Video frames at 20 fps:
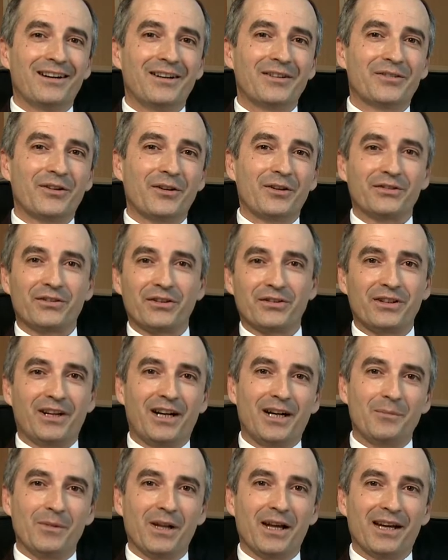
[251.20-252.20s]
So there's a
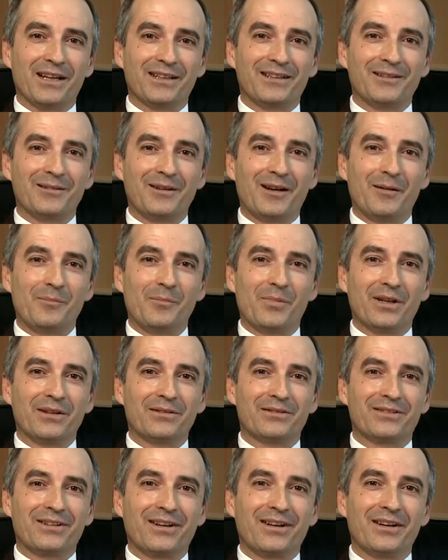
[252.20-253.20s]
time lag.
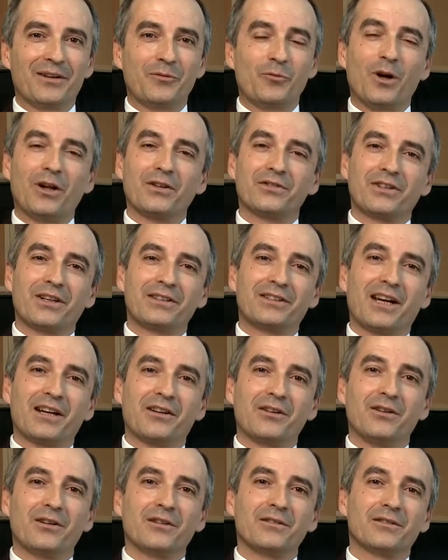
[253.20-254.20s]
But whilst they
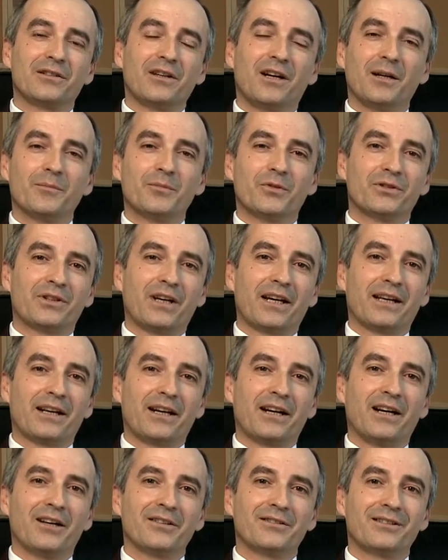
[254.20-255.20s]
take a long time to take
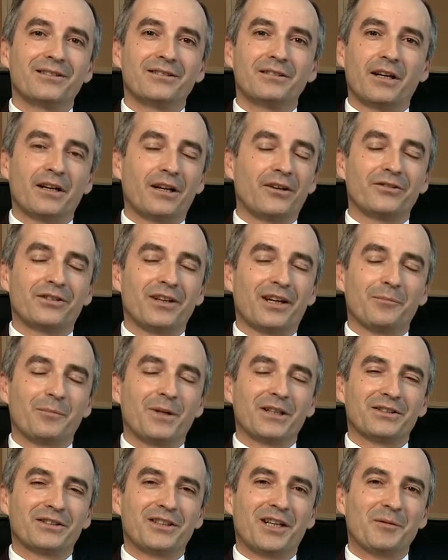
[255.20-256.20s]
it out, they don't take
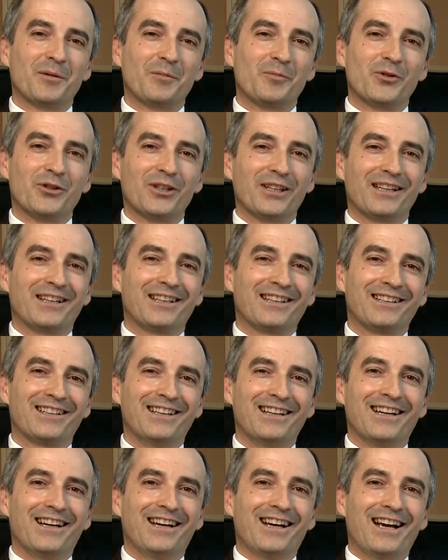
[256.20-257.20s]
much time in putting it in.
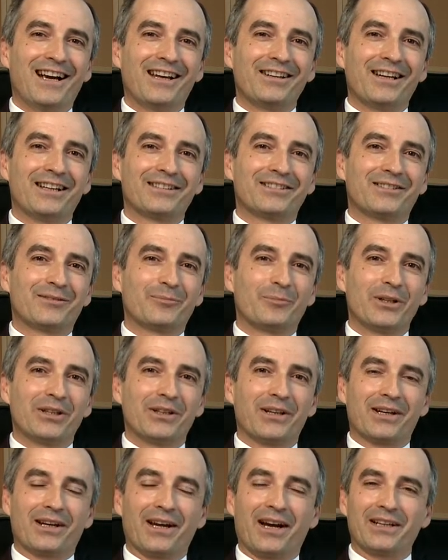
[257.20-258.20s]
And that's
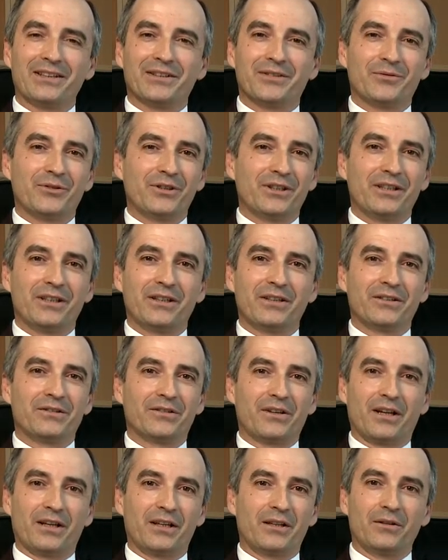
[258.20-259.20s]
been the case for
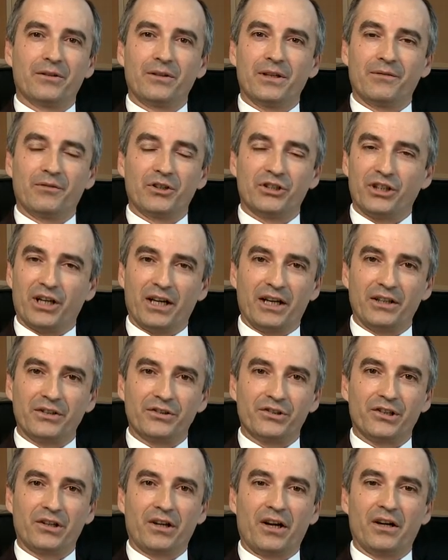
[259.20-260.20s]
years, and it'll never
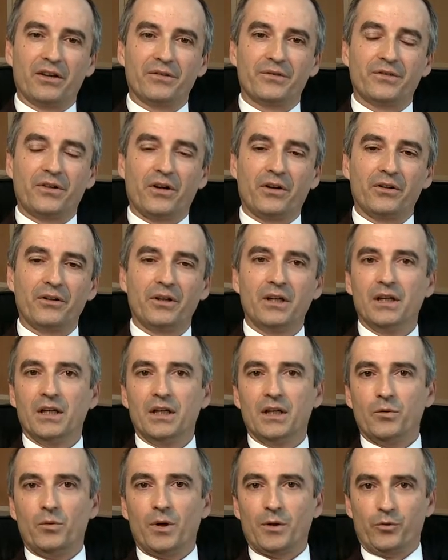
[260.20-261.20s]
change. So
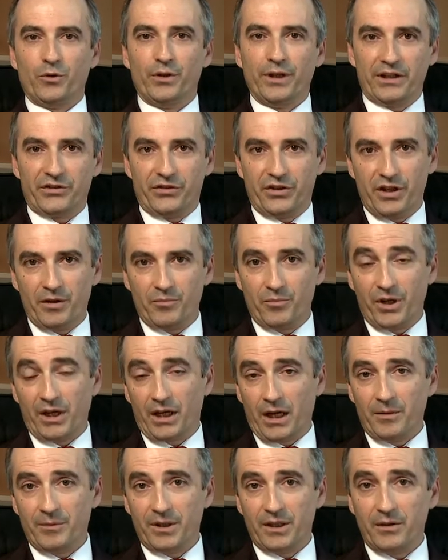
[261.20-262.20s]
what will next year
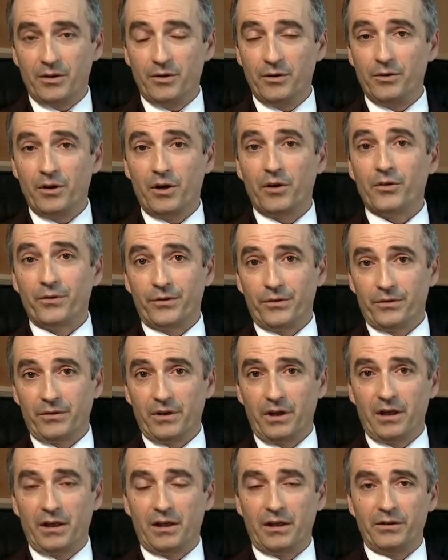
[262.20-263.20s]
bring? I mean, who knows?
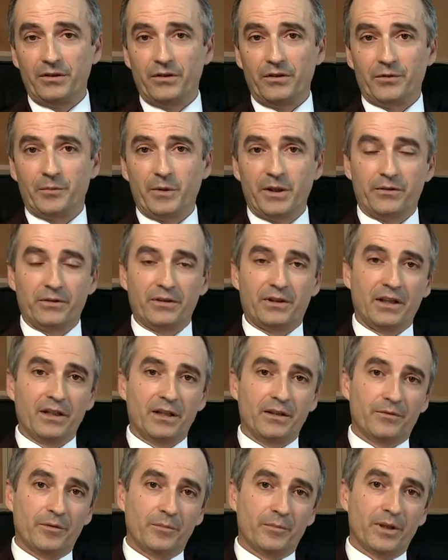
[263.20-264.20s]
You speak to
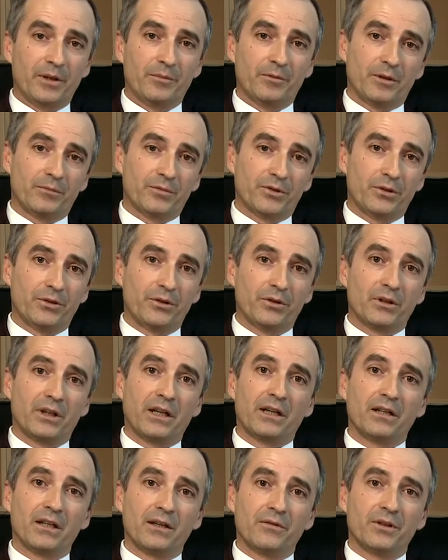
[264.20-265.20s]
10 different people, I'm sure you'll
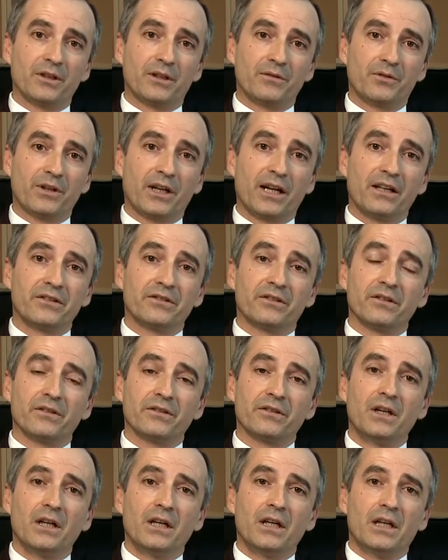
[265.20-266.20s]
get 11 different answers.